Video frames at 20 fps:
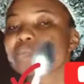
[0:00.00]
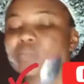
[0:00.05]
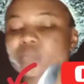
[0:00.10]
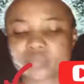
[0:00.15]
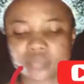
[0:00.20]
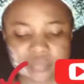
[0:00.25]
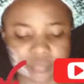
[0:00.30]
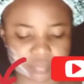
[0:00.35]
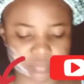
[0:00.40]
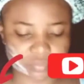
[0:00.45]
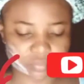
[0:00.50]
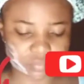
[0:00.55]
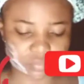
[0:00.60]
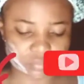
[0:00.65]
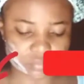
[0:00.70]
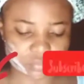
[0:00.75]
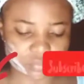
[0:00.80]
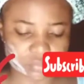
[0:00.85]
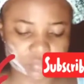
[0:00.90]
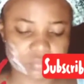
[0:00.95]
Okay,
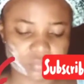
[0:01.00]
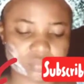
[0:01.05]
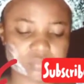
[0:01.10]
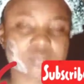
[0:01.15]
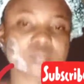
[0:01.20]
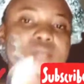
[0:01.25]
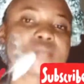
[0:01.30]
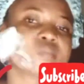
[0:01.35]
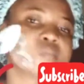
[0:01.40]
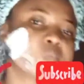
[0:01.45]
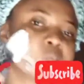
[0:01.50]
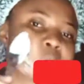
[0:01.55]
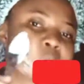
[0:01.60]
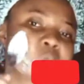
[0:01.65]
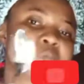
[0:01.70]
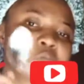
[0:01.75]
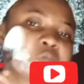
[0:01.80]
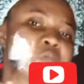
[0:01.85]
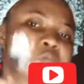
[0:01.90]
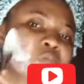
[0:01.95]
that's
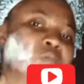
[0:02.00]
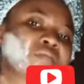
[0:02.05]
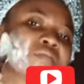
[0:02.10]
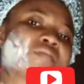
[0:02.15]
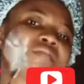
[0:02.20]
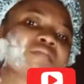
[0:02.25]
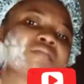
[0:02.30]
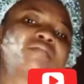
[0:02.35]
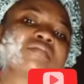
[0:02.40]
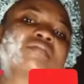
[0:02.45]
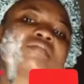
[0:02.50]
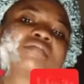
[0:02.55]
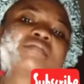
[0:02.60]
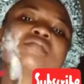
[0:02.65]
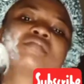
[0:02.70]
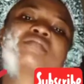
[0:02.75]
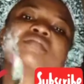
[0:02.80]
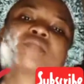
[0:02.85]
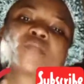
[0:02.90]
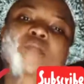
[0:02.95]
you have to do,
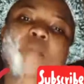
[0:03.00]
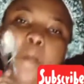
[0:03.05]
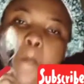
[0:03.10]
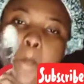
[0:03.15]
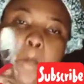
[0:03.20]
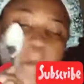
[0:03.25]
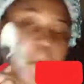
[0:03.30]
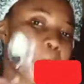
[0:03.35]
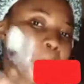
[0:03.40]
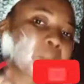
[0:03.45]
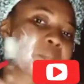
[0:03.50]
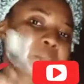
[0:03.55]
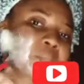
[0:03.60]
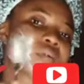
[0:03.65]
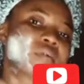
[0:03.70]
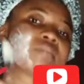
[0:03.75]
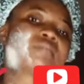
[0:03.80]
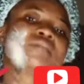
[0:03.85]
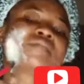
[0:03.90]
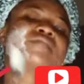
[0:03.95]
like do it
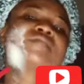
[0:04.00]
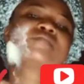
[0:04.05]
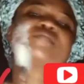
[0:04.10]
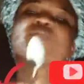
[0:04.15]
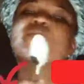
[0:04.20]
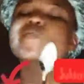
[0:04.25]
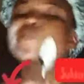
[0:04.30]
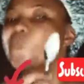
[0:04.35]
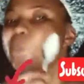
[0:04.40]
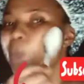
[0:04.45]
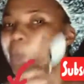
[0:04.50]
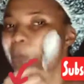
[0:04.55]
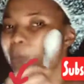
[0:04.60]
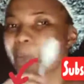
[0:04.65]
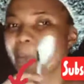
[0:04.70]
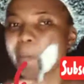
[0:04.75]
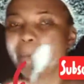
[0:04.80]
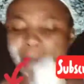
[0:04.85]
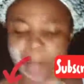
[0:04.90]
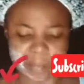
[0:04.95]
very well,
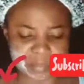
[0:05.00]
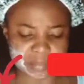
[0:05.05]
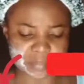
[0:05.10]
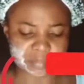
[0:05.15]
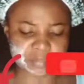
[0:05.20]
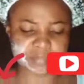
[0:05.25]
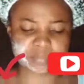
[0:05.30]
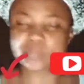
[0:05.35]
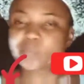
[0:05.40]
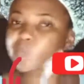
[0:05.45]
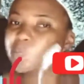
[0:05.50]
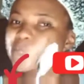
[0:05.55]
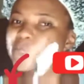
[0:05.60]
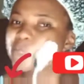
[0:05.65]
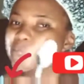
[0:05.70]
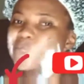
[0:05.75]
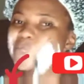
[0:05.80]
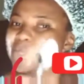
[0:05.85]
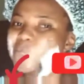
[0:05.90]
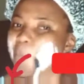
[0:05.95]
very
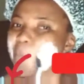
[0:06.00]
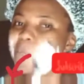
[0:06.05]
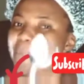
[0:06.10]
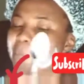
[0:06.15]
important.